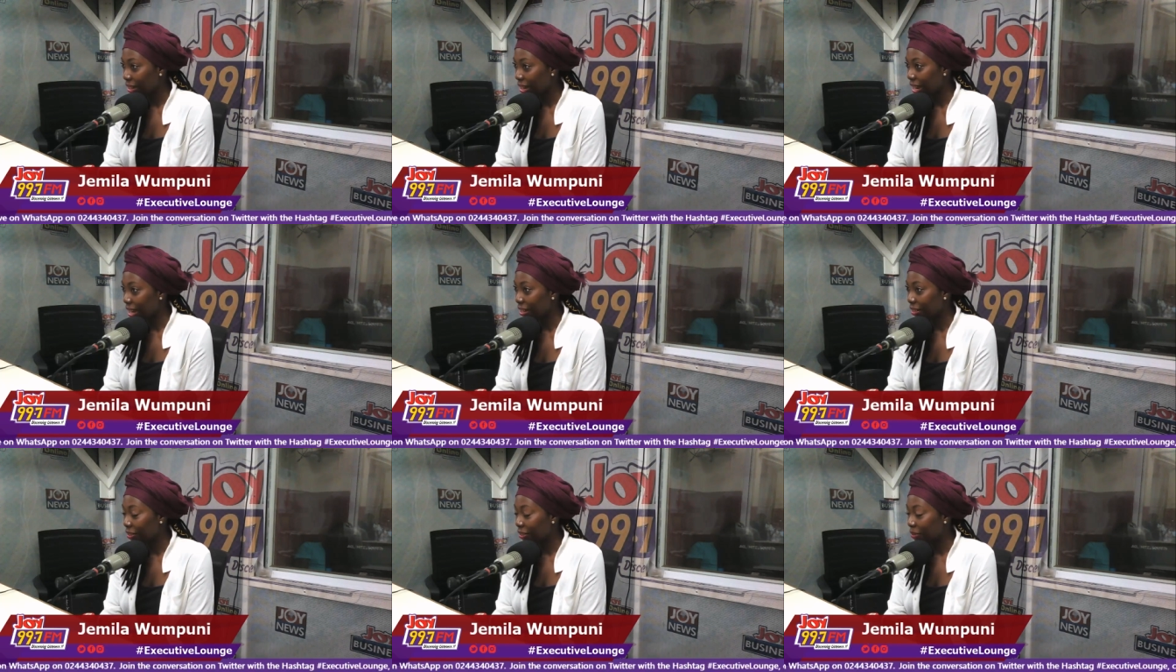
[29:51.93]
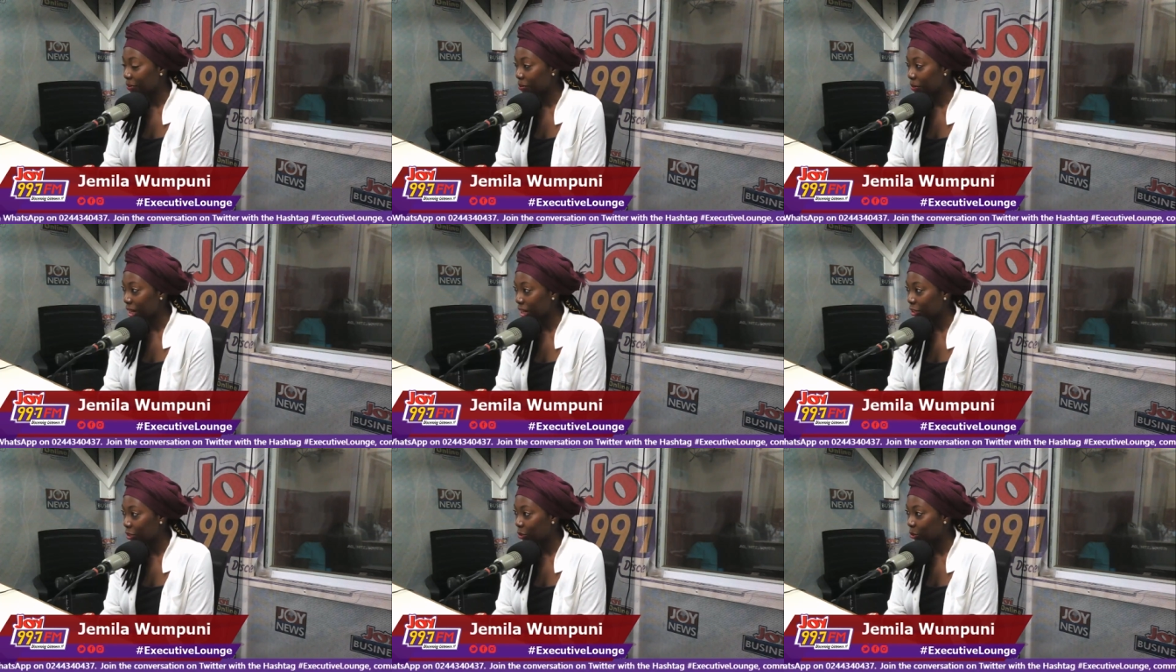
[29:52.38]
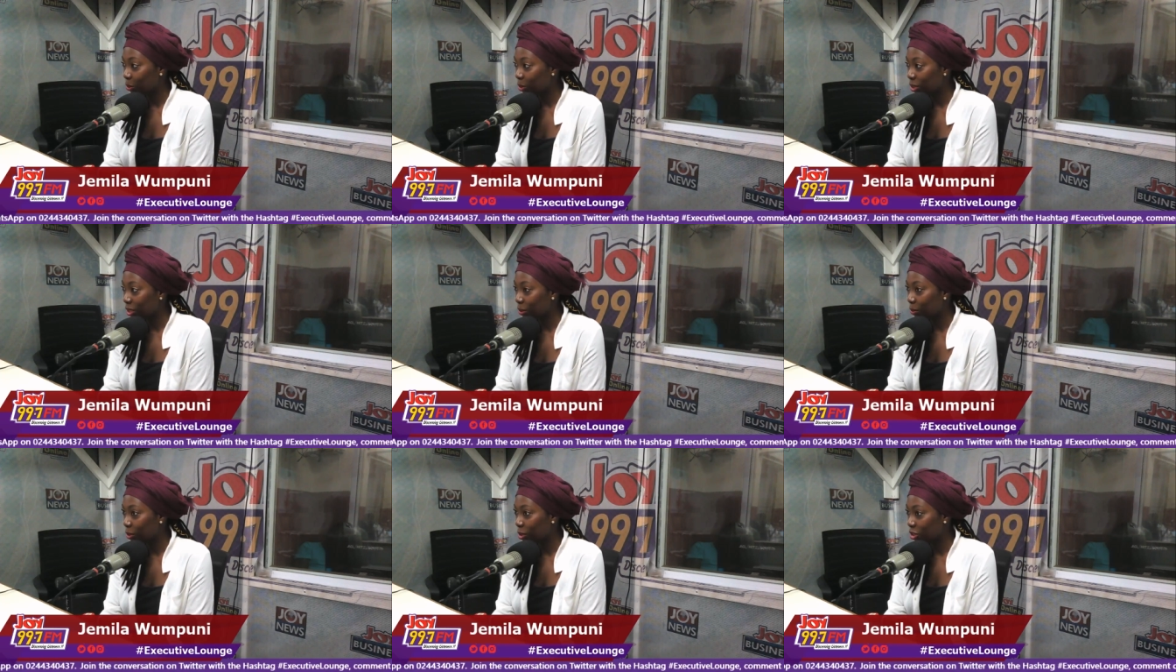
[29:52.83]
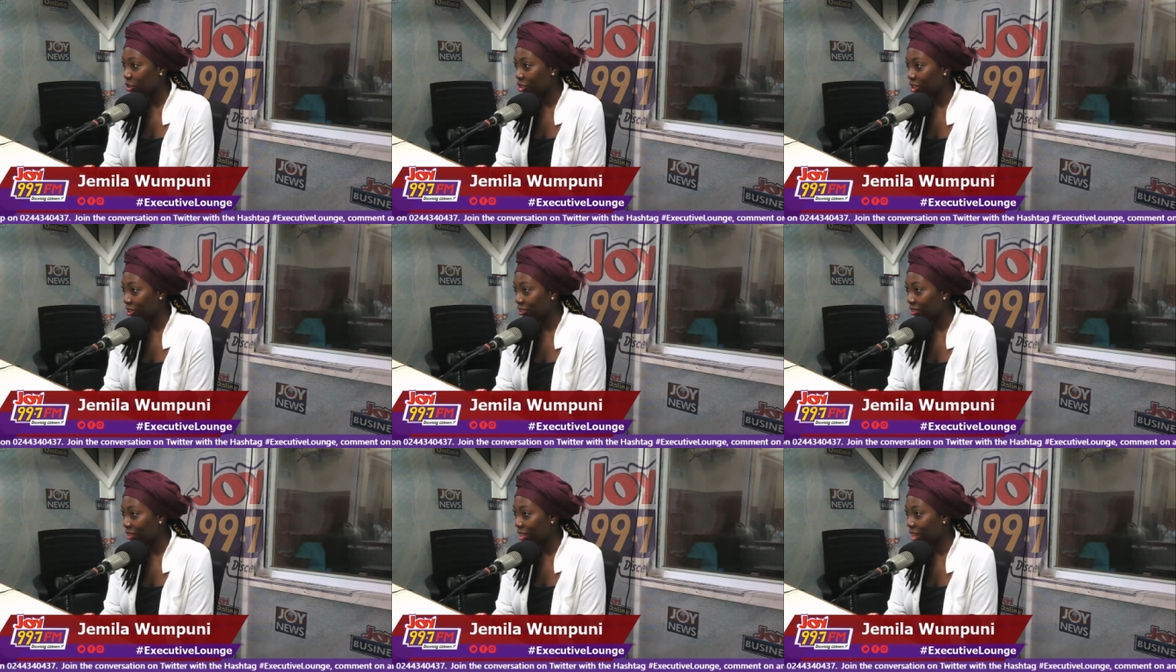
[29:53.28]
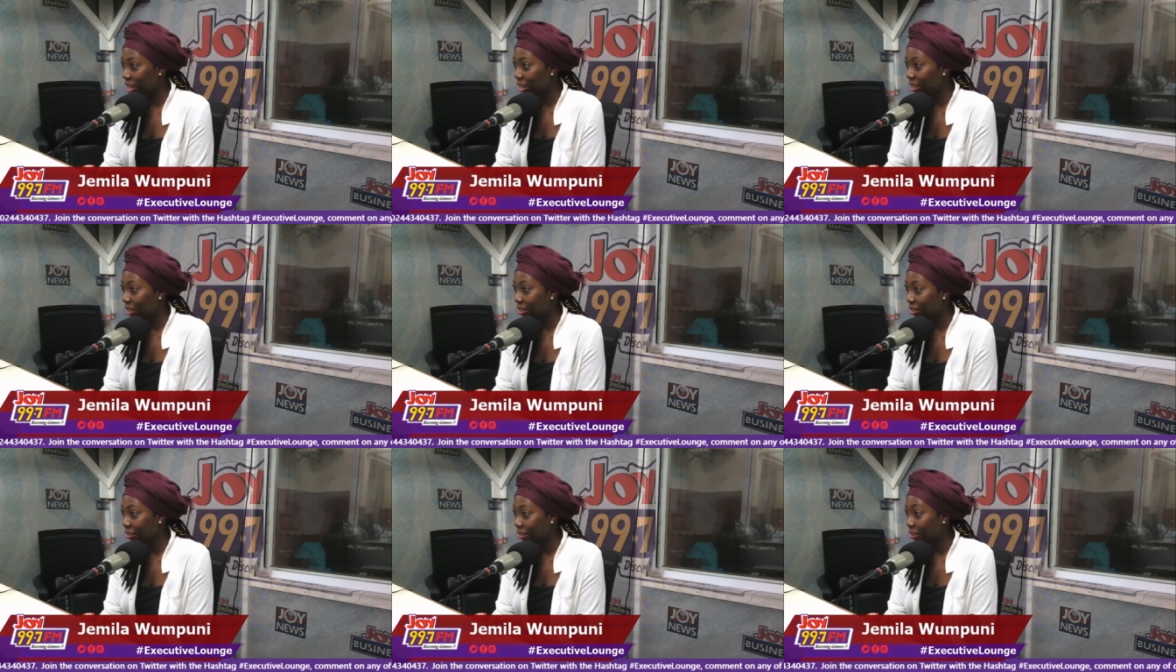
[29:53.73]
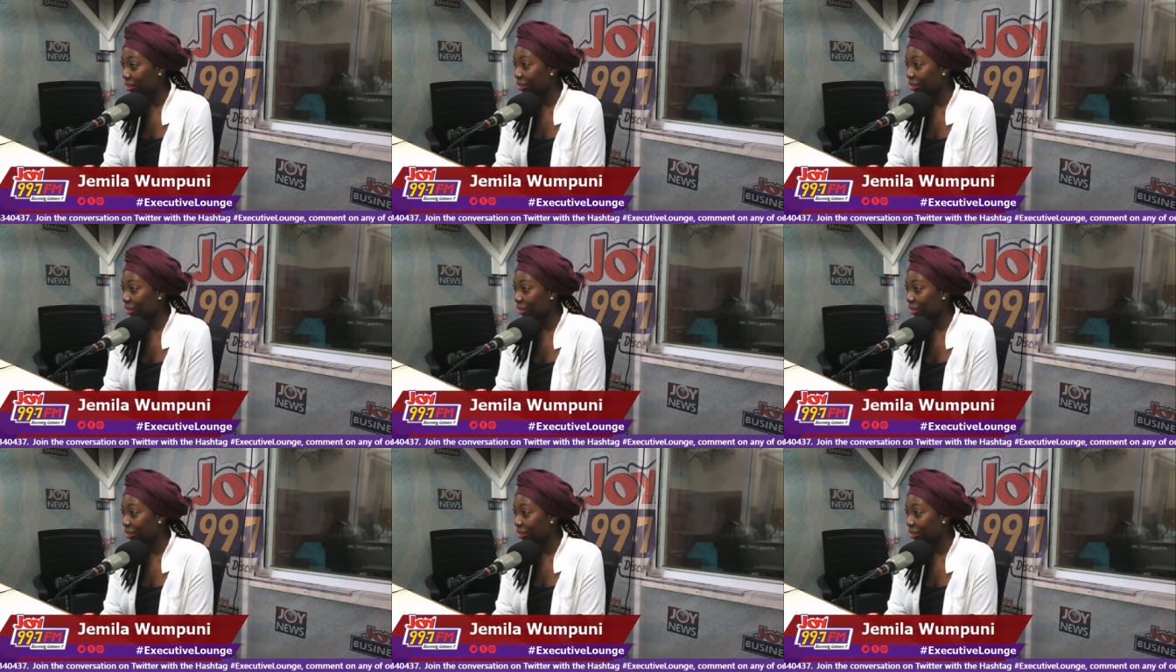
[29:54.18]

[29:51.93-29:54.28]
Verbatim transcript: and mind you, this was a genocide